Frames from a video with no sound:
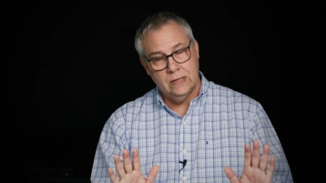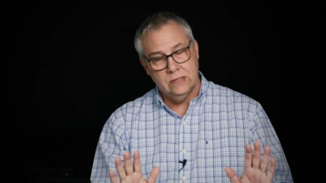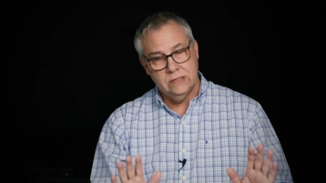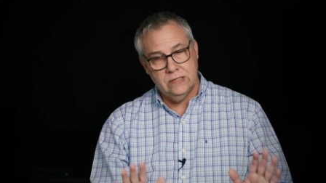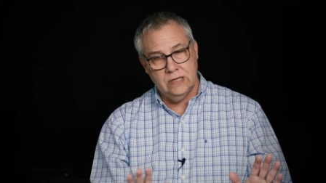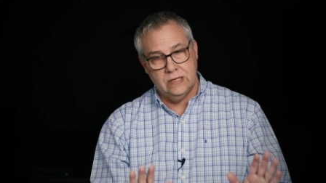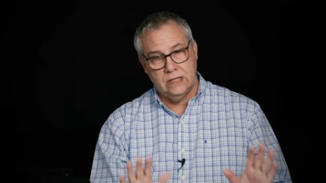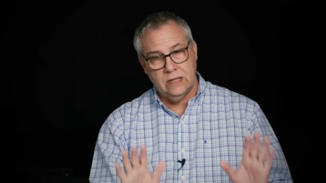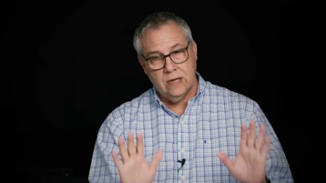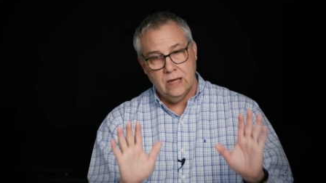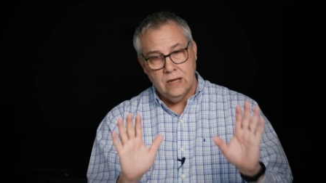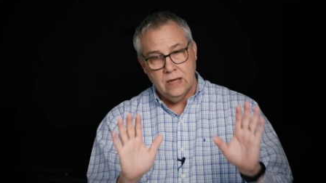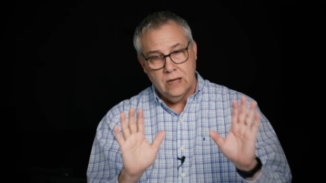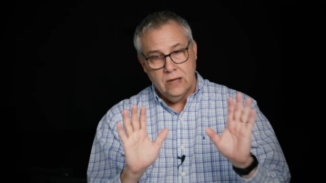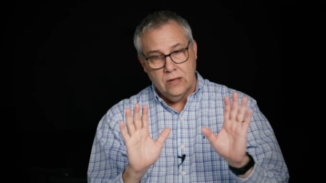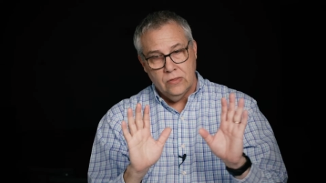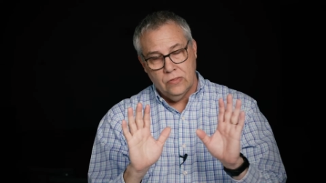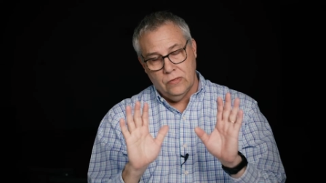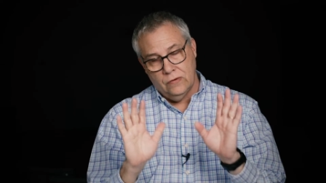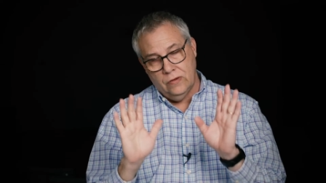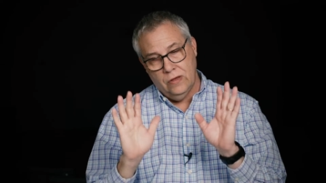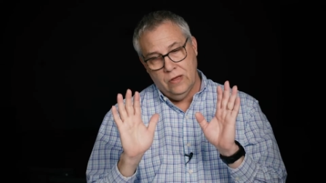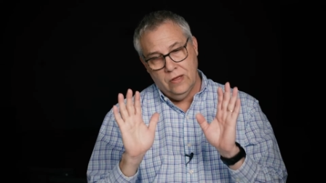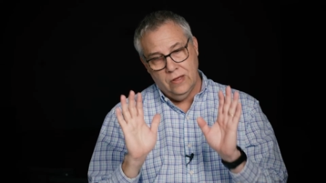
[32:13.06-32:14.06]
See, the,
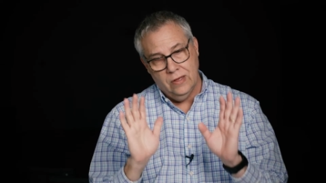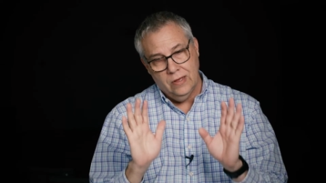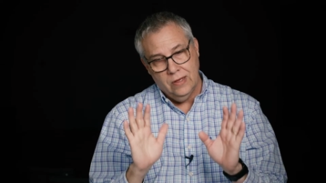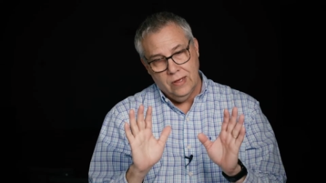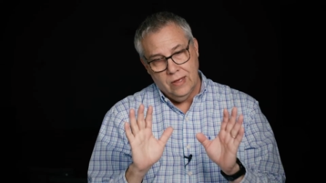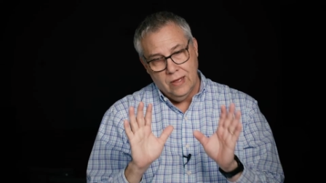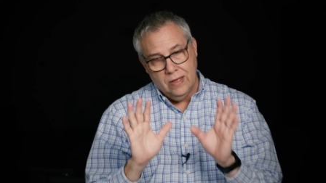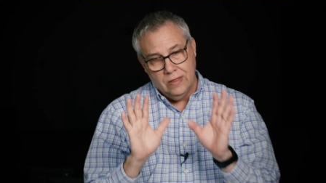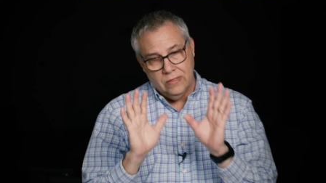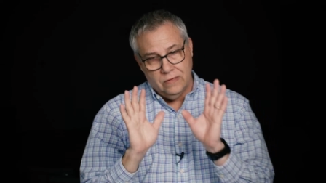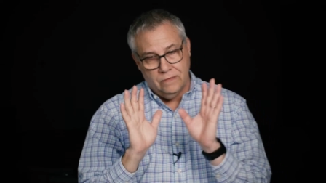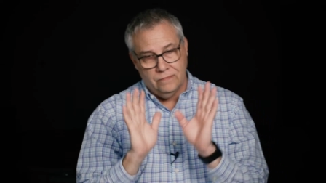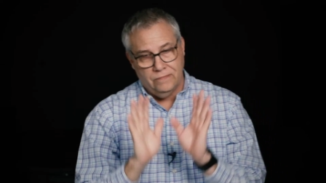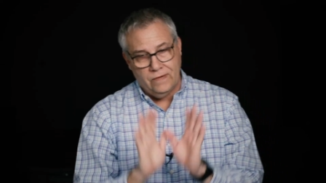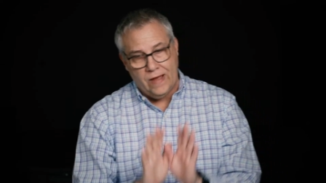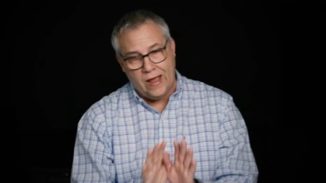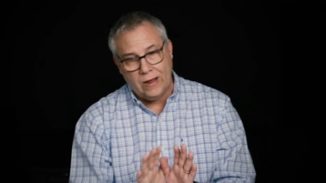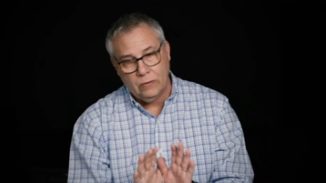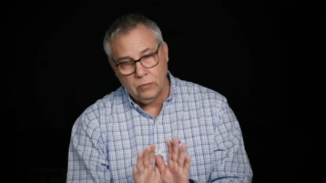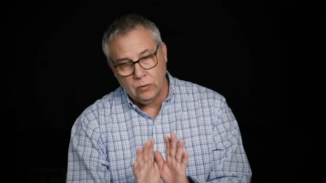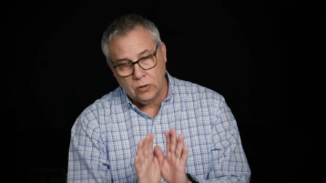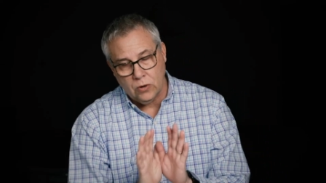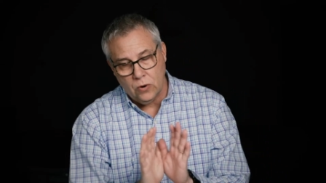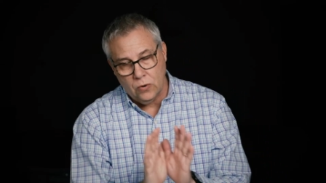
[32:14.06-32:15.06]
the, the
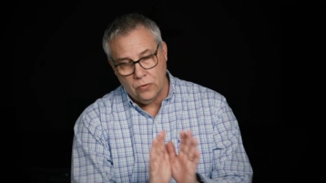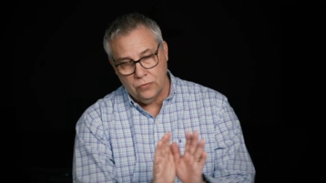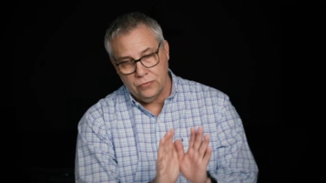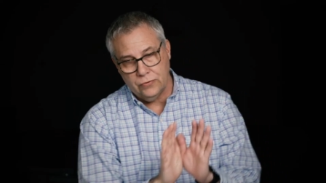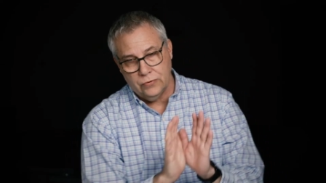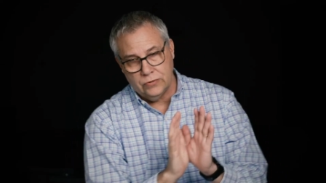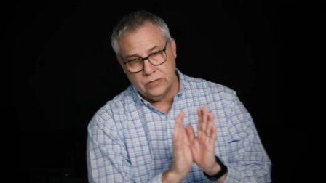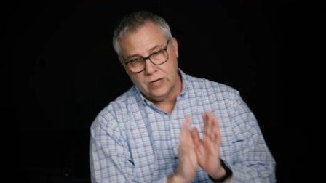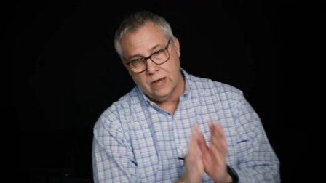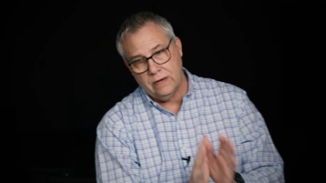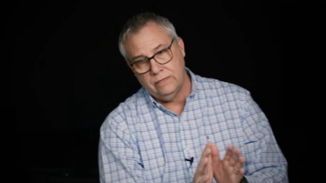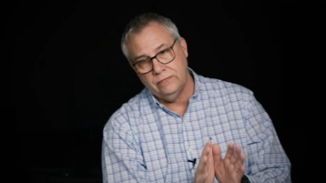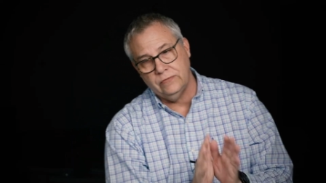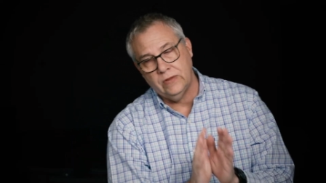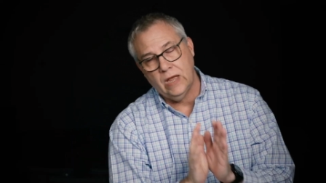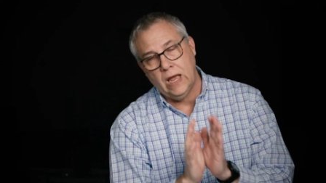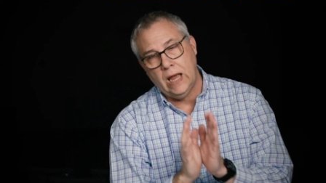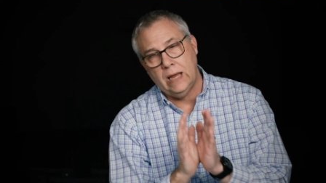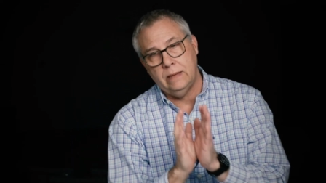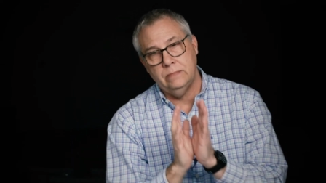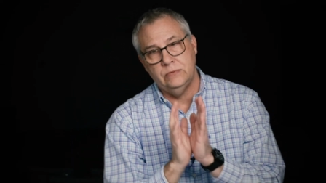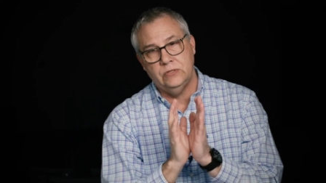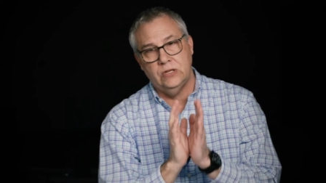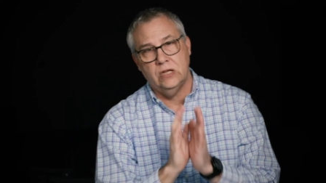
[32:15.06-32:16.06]
fact we're going through tough
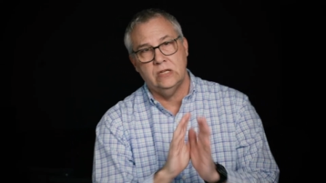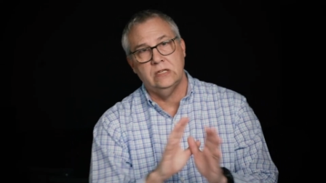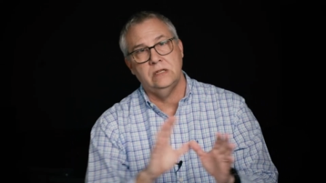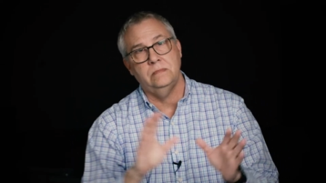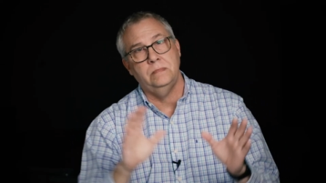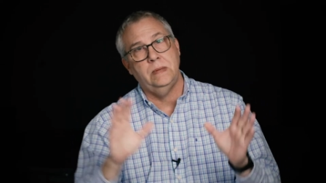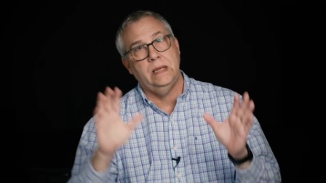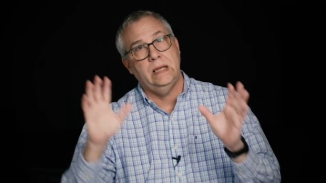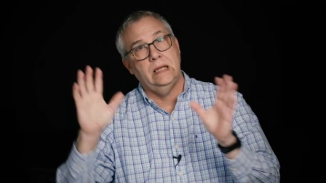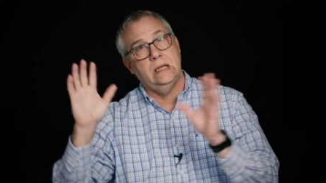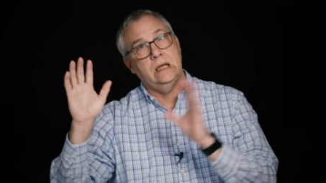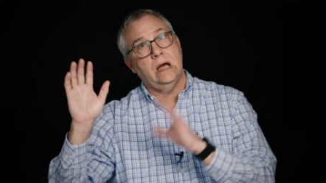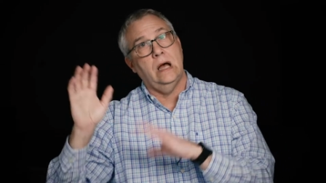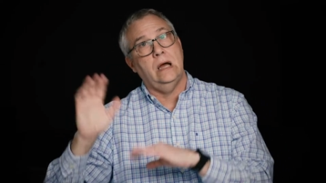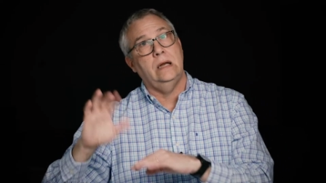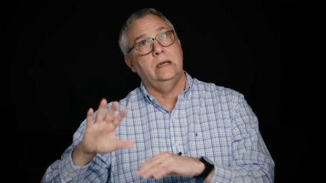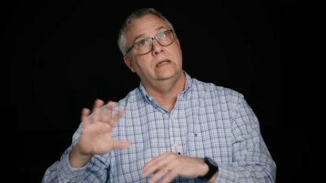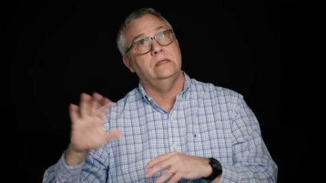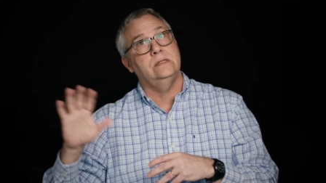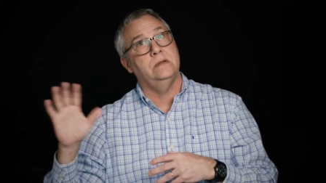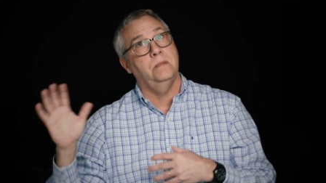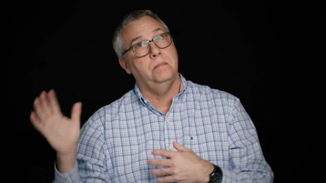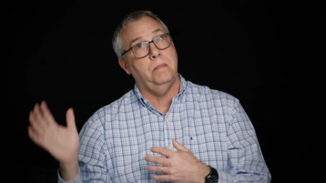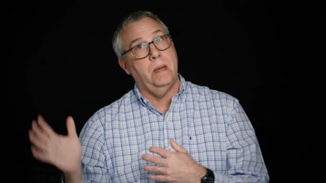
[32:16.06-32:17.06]
times doesn't mean God
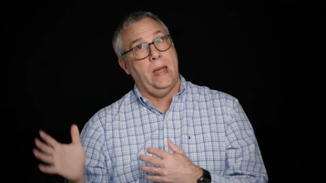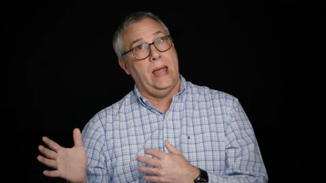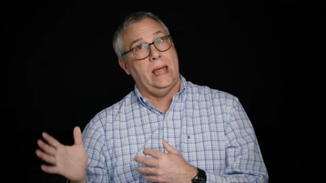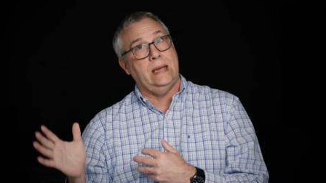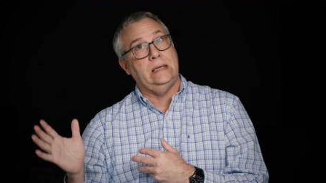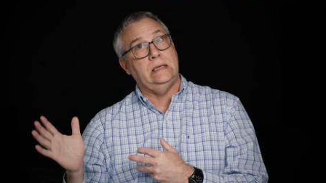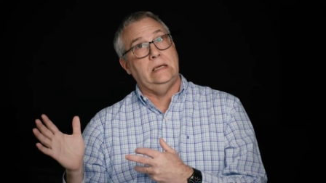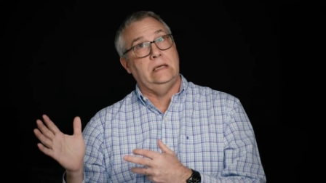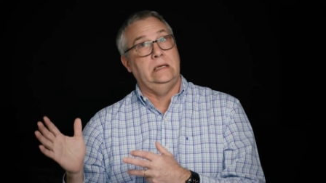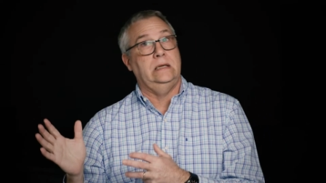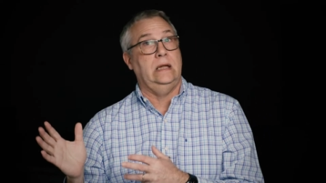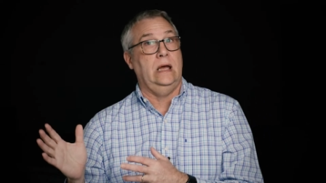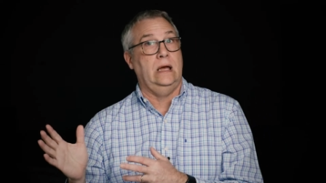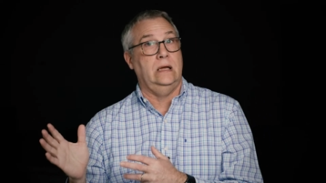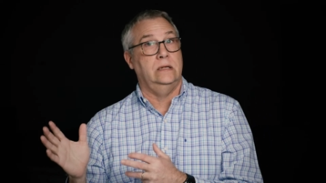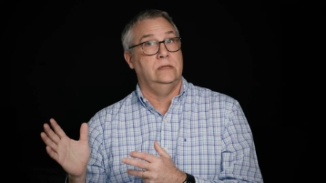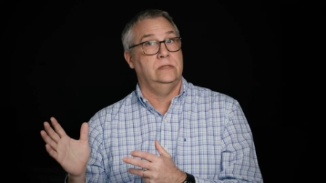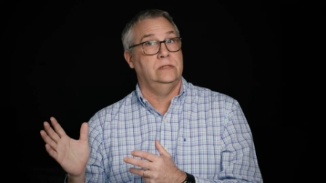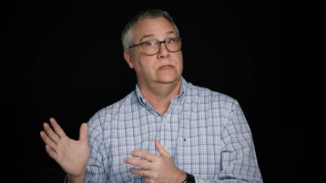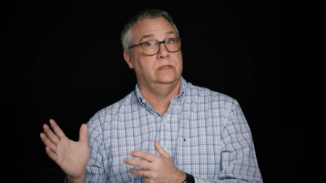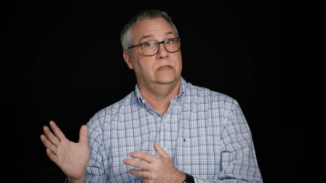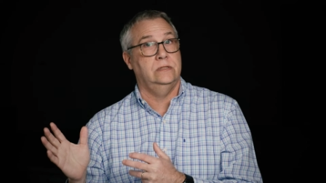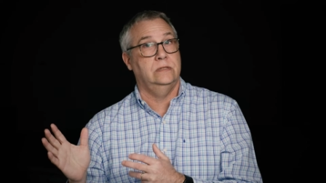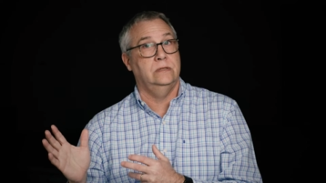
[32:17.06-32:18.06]
has abandoned
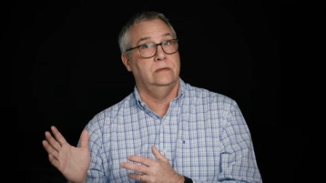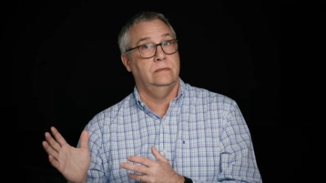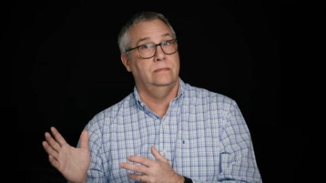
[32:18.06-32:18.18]
us.